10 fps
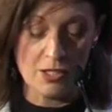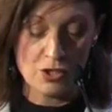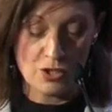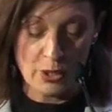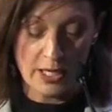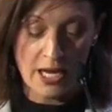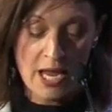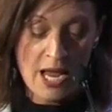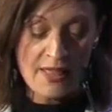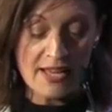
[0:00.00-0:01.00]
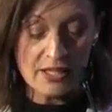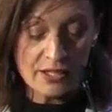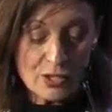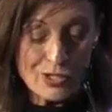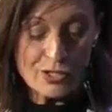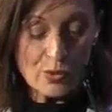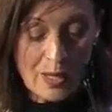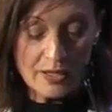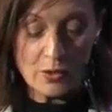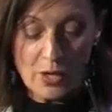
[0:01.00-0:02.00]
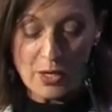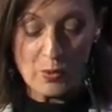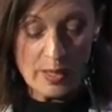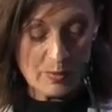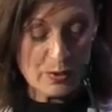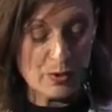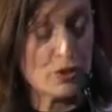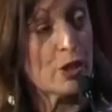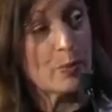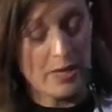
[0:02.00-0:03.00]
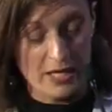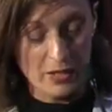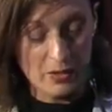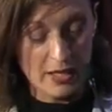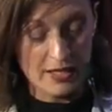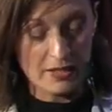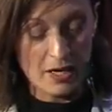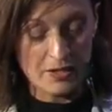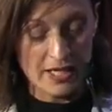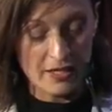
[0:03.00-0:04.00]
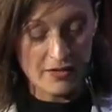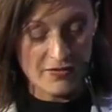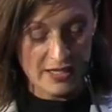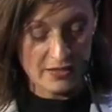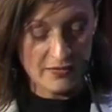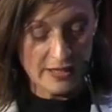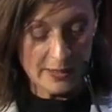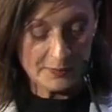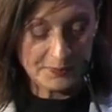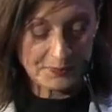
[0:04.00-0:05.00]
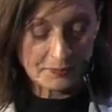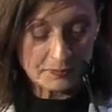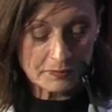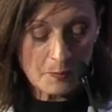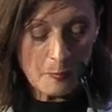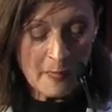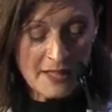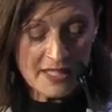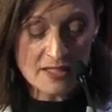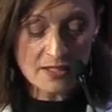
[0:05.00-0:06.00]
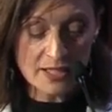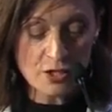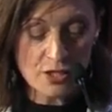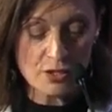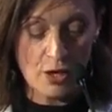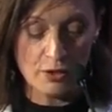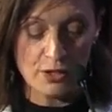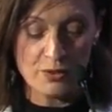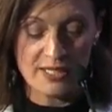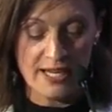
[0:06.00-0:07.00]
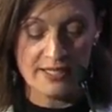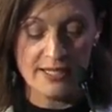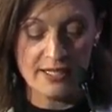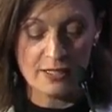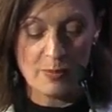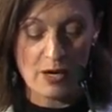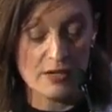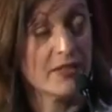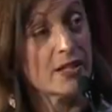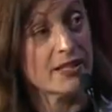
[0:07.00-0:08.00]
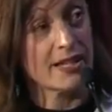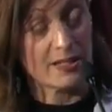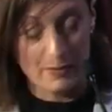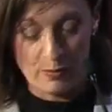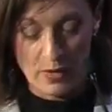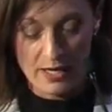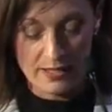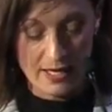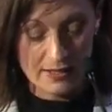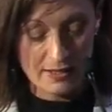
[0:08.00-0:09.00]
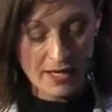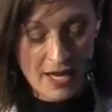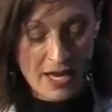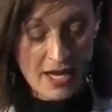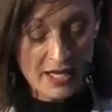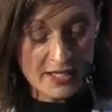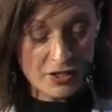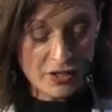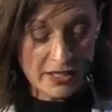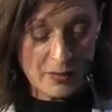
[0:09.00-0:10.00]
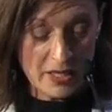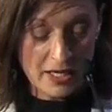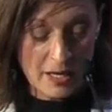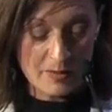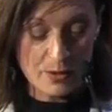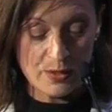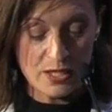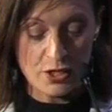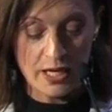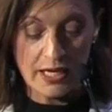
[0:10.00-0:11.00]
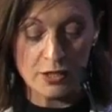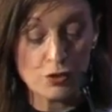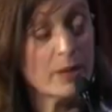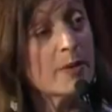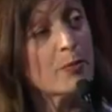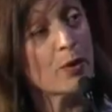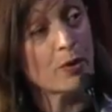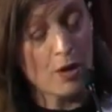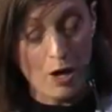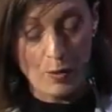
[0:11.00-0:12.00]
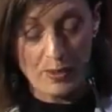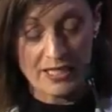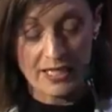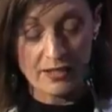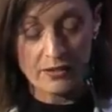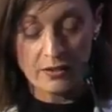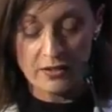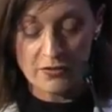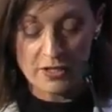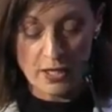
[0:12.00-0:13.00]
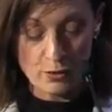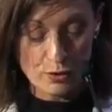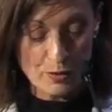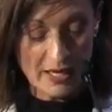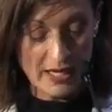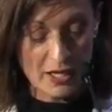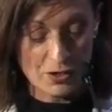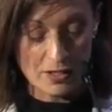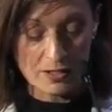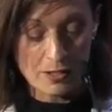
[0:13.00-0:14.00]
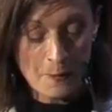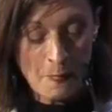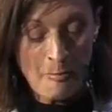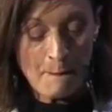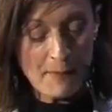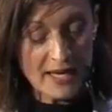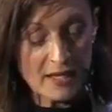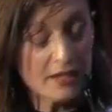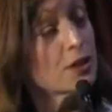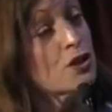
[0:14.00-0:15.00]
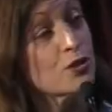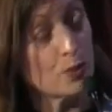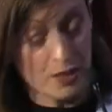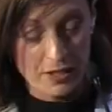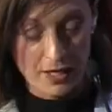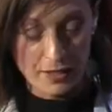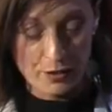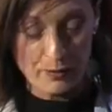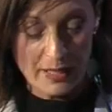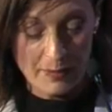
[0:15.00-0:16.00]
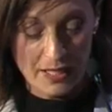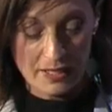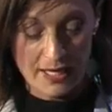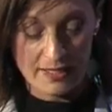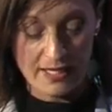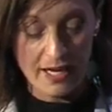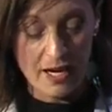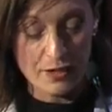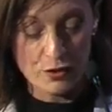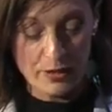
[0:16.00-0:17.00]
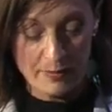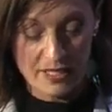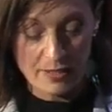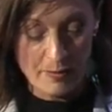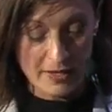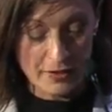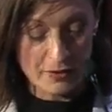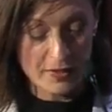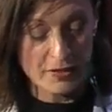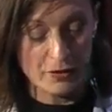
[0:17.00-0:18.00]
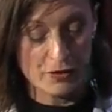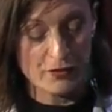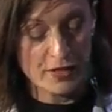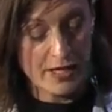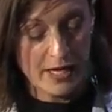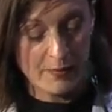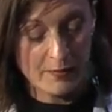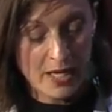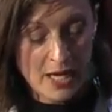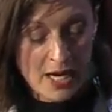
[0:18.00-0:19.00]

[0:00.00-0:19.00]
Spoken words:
ensuring that clinicians are well equipped to interpret and utilize our data effectively. These clinicians all use testing as a part of their assessment process. Additionally, when it comes to initiating a treatment protocol, particularly for Schedule II medications, many clinicians will conduct a repeat testing on treatment to monitor results over time.